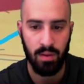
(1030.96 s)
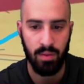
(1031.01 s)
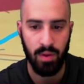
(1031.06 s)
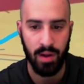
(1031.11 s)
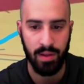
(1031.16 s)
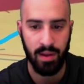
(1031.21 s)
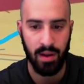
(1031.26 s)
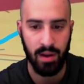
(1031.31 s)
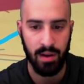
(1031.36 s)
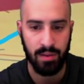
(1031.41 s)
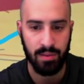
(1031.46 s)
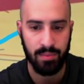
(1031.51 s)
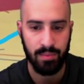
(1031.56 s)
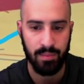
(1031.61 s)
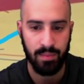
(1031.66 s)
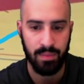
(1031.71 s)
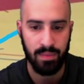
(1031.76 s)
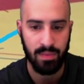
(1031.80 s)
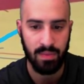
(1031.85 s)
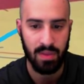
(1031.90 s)
Right there.
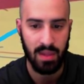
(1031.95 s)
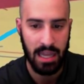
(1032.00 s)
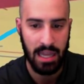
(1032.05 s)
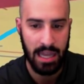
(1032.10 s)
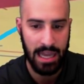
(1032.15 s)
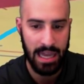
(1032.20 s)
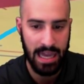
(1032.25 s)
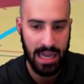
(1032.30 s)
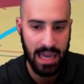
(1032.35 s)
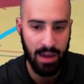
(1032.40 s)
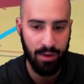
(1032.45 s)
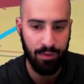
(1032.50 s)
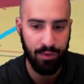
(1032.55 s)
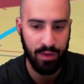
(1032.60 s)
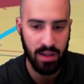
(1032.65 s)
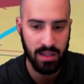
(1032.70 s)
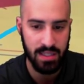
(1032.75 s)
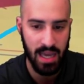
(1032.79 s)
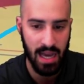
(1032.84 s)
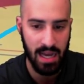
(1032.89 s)
If
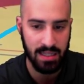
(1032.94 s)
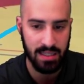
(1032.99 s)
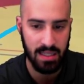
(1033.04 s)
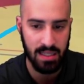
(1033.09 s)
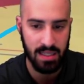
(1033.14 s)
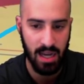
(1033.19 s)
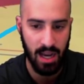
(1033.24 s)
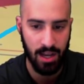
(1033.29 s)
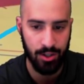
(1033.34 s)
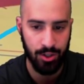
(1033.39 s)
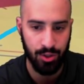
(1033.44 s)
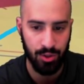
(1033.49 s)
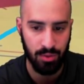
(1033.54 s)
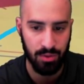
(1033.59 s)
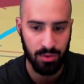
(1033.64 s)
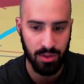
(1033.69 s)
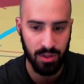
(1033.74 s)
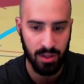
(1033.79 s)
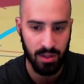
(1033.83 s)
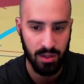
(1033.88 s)
he attacks this guy's
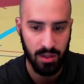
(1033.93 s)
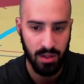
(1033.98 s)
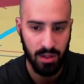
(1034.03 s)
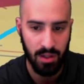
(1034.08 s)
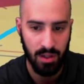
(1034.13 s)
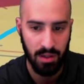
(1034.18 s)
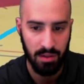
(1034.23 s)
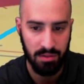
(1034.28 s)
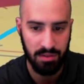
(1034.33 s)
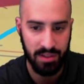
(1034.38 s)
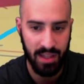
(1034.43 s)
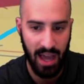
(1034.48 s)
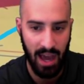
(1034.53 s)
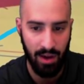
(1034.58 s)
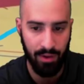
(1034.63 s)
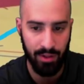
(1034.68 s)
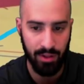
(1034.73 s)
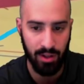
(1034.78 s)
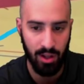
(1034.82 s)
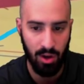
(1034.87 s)
shoulder
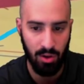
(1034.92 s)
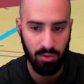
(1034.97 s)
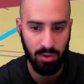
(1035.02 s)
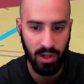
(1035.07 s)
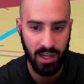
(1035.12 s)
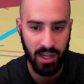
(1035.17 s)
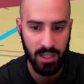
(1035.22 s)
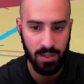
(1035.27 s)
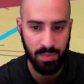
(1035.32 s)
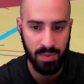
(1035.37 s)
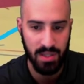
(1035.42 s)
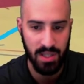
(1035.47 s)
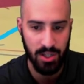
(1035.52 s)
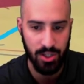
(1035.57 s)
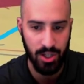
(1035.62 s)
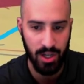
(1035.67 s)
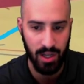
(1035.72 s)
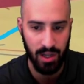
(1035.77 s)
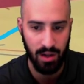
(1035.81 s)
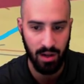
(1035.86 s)
down and low, look at his
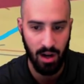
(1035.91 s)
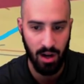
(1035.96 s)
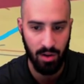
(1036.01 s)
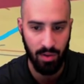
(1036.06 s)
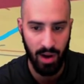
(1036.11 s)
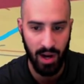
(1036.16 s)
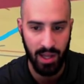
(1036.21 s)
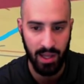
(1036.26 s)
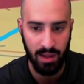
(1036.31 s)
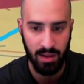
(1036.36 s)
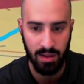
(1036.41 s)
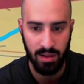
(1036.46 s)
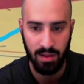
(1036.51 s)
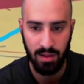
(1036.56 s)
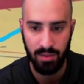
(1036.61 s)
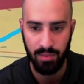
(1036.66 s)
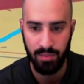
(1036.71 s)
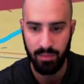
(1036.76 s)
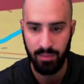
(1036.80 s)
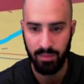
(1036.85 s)
positioning already.
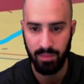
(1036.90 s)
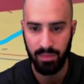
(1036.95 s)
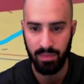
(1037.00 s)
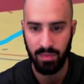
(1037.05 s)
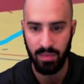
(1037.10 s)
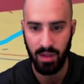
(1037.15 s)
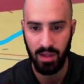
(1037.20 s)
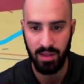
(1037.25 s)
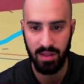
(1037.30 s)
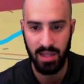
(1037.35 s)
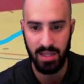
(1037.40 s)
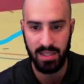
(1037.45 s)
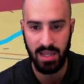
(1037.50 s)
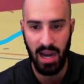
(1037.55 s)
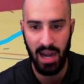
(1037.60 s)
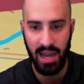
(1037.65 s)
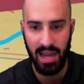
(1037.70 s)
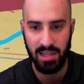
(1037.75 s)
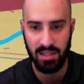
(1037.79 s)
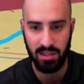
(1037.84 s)
This
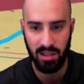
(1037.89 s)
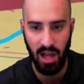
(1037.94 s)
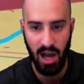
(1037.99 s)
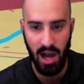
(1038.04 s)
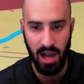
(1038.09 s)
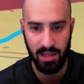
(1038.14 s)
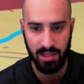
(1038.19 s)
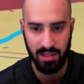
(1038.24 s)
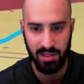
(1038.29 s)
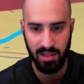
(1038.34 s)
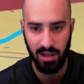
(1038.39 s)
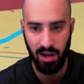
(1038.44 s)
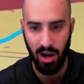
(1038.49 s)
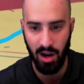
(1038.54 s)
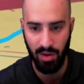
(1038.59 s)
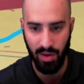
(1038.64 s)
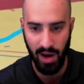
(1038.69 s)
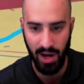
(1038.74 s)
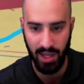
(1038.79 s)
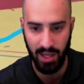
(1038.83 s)
guy has lost
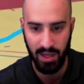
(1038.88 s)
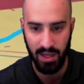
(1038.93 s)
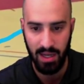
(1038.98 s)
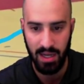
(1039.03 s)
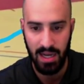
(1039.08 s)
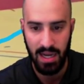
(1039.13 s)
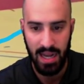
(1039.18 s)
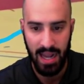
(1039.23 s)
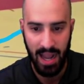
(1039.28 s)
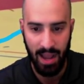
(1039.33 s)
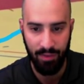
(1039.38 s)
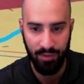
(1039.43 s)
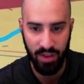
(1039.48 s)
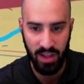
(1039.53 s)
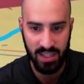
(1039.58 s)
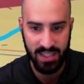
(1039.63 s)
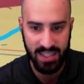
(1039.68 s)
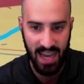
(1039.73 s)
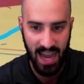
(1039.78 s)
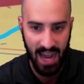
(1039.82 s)
already. If
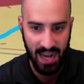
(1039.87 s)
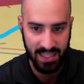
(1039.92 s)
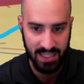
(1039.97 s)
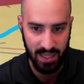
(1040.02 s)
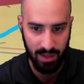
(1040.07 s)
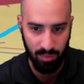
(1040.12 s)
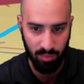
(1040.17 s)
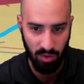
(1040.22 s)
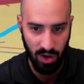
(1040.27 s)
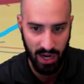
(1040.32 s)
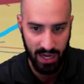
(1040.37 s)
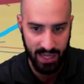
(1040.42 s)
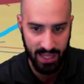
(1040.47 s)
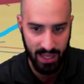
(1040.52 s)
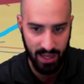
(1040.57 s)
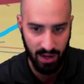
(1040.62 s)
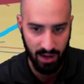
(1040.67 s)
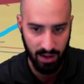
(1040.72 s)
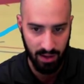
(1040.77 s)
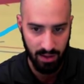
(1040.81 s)
he attacks him right
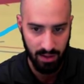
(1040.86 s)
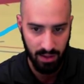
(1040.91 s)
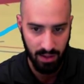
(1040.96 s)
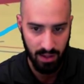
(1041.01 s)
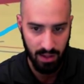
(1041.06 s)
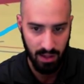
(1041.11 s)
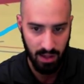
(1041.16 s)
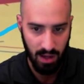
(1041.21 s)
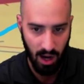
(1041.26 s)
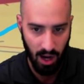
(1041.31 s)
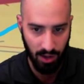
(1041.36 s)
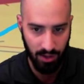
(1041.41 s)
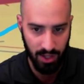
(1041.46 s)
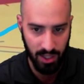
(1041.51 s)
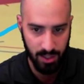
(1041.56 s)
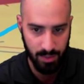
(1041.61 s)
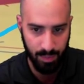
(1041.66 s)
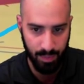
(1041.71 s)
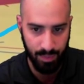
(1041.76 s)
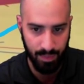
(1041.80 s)
here on
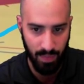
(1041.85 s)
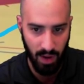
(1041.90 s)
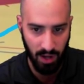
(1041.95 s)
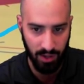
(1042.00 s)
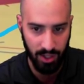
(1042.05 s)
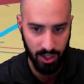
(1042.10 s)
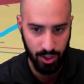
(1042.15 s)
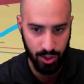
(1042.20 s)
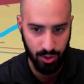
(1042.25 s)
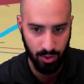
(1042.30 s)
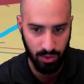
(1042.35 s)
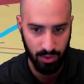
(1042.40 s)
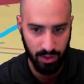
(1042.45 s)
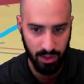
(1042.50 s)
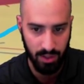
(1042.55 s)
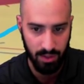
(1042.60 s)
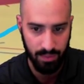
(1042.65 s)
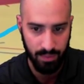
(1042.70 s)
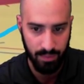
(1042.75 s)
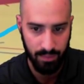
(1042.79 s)
this
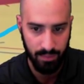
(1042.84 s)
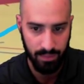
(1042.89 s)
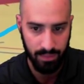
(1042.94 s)
shoulder,